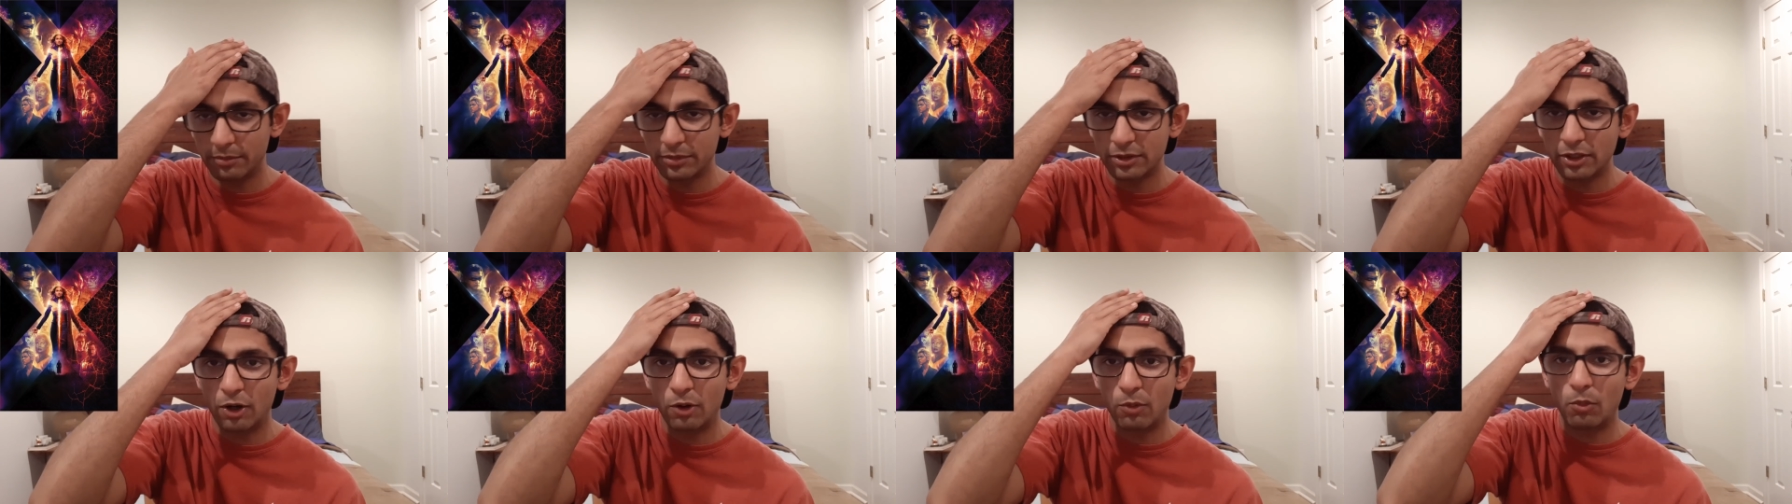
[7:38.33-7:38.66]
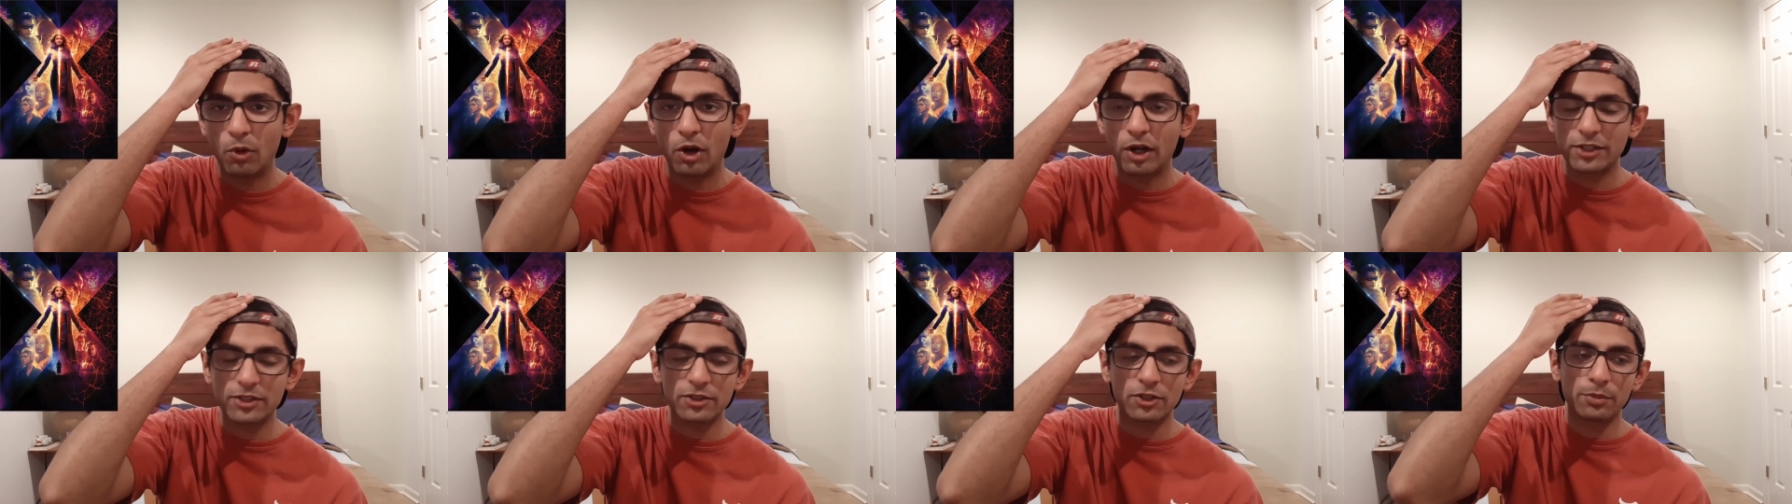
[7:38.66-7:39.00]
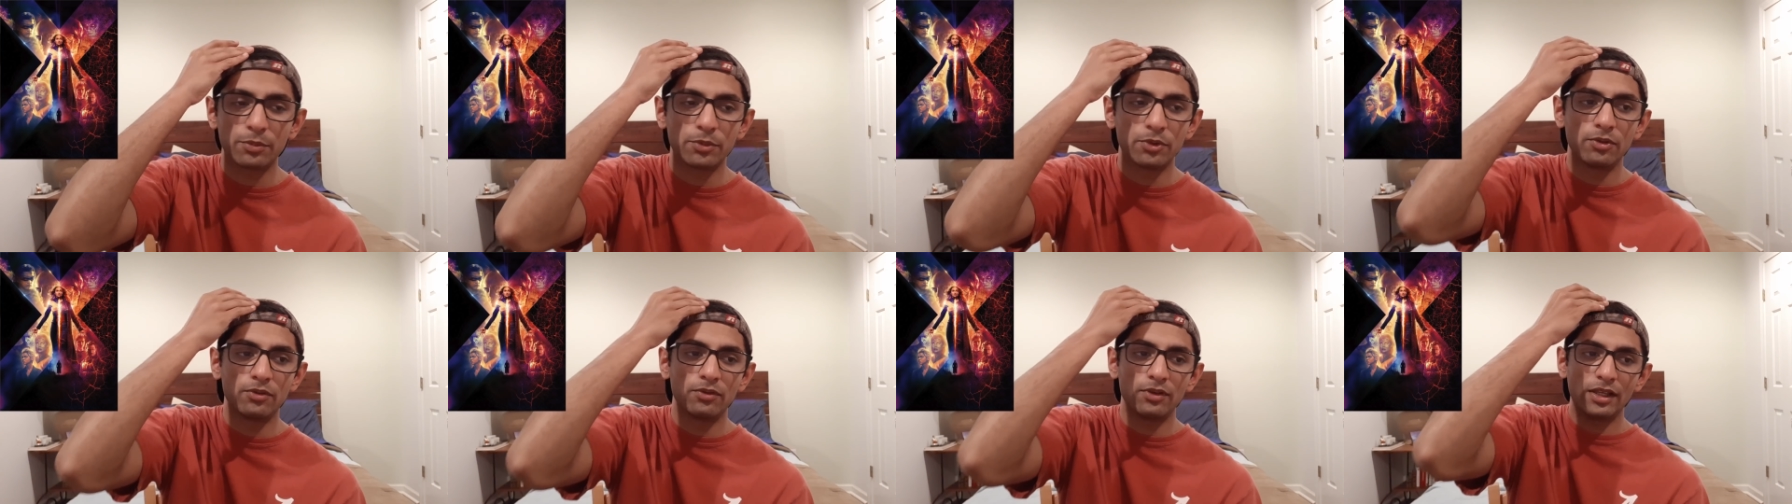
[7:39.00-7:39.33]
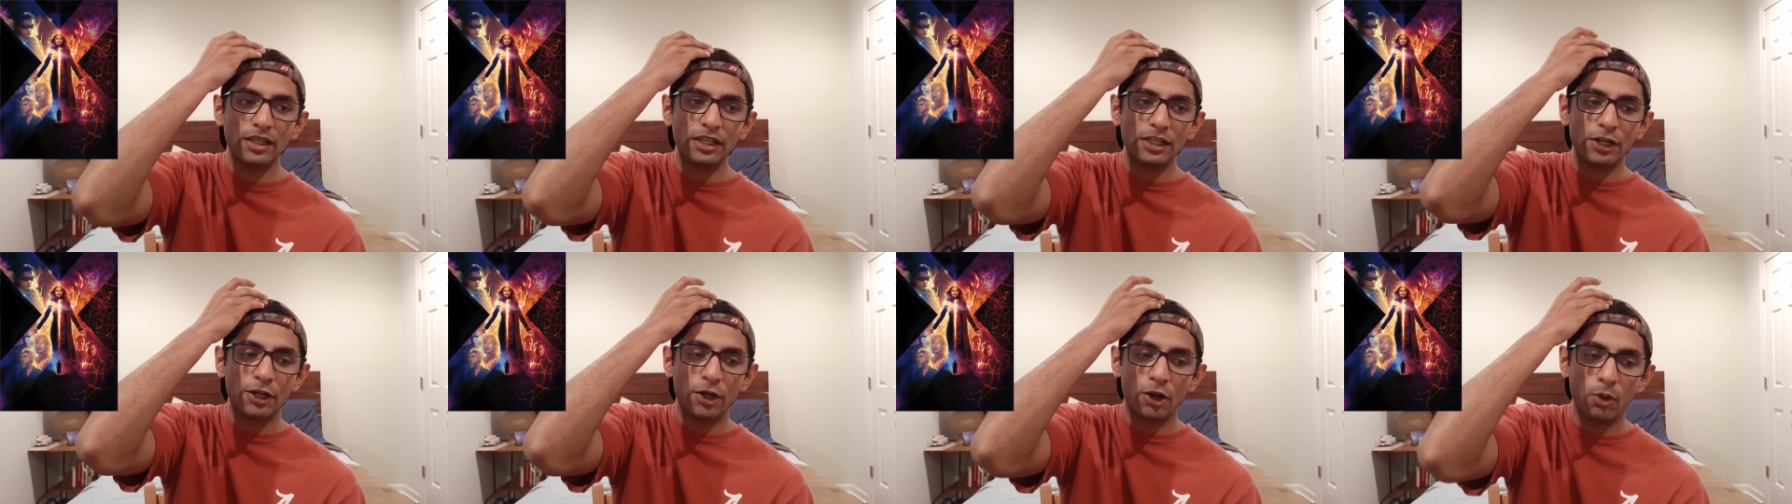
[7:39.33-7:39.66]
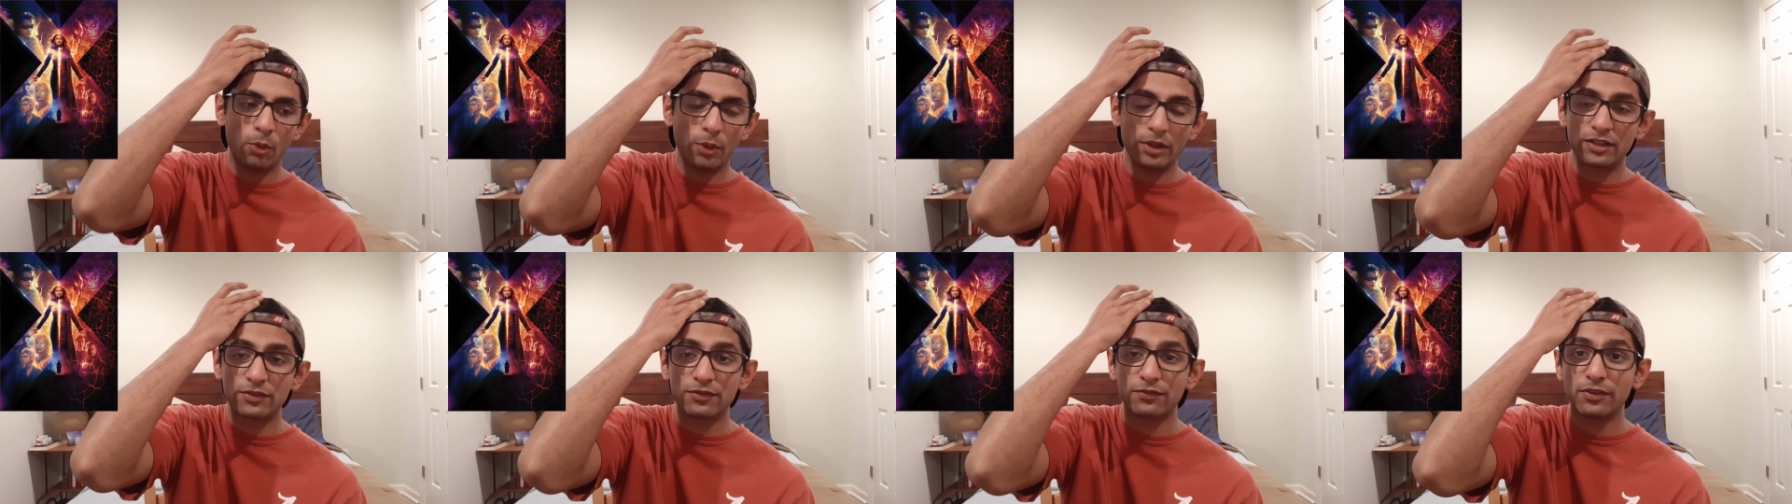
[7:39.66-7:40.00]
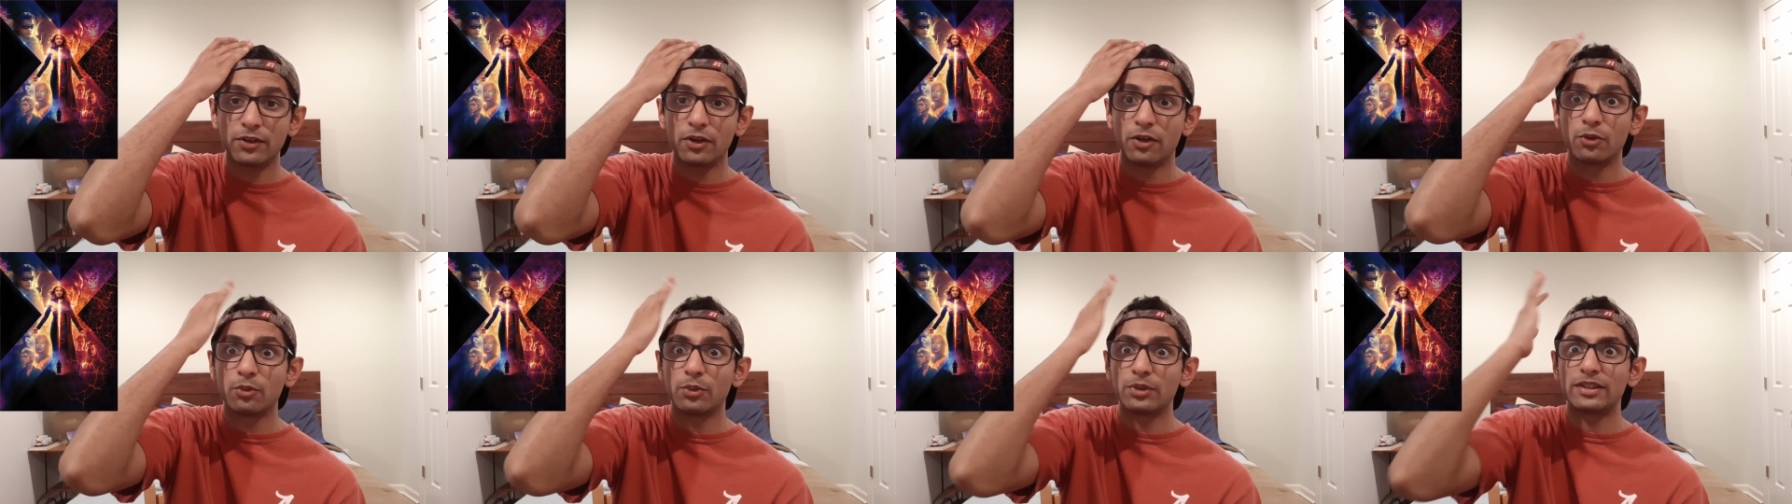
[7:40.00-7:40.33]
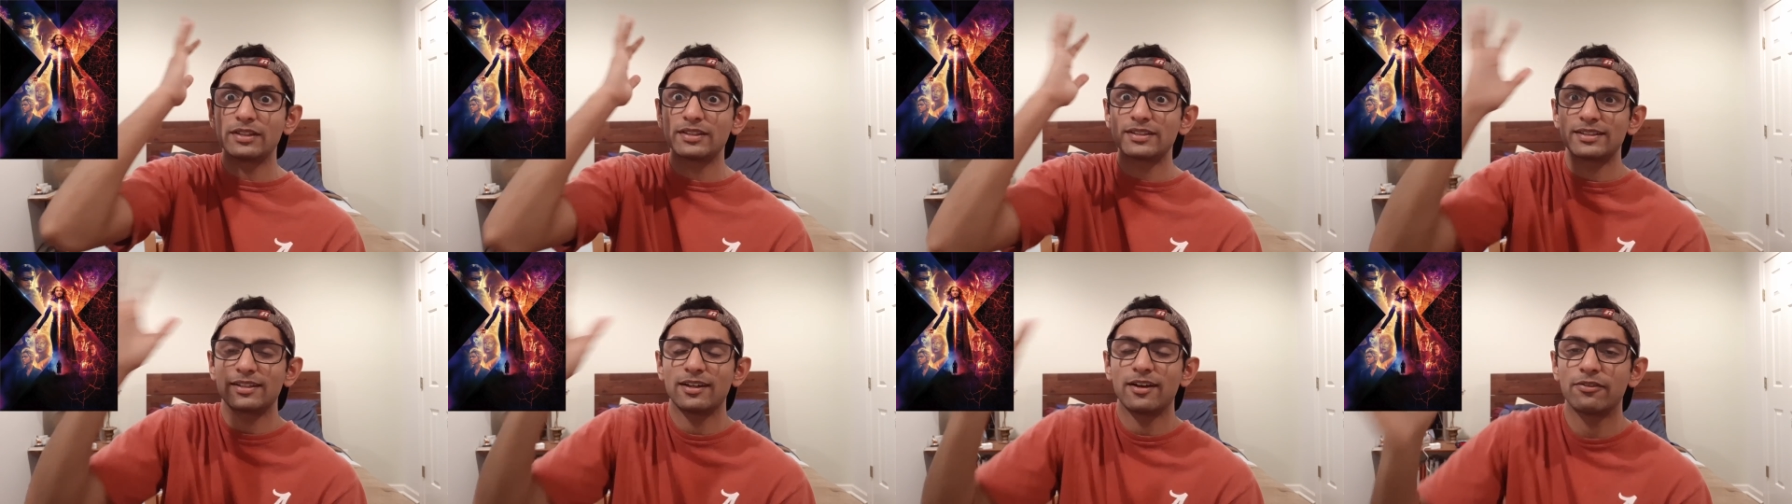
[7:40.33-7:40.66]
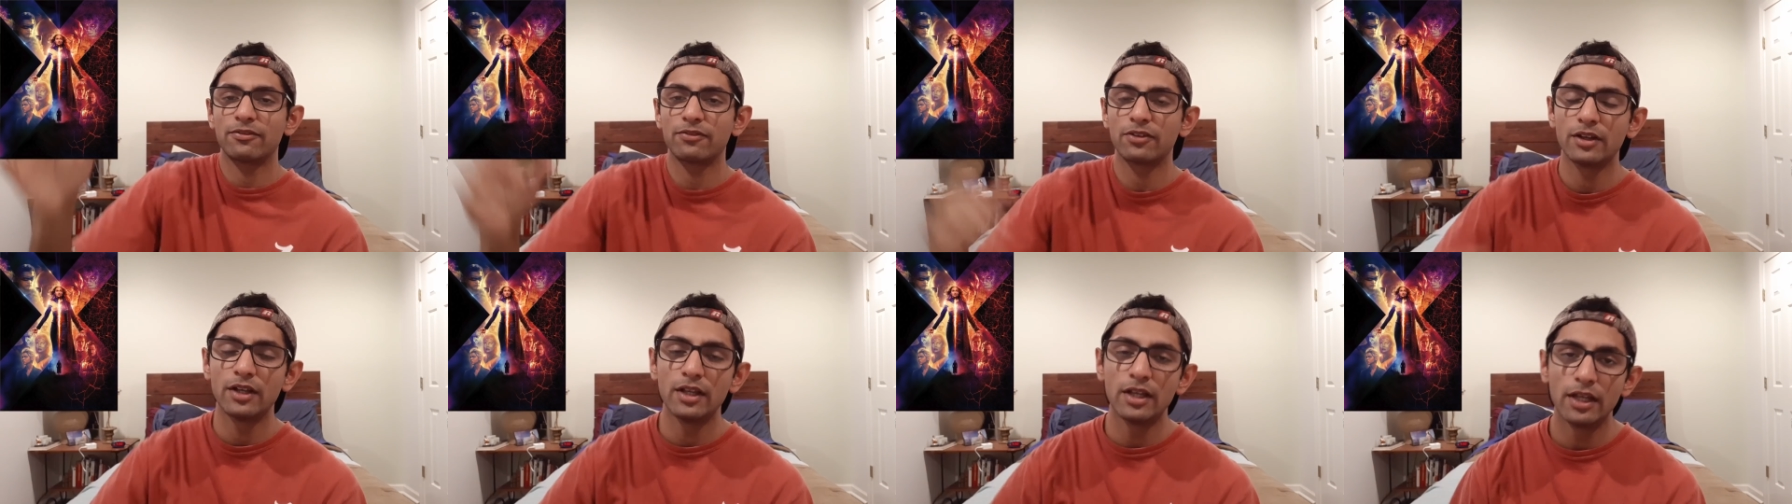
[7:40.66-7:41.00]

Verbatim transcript: don't watch our movie, you know, it's filled with the stuff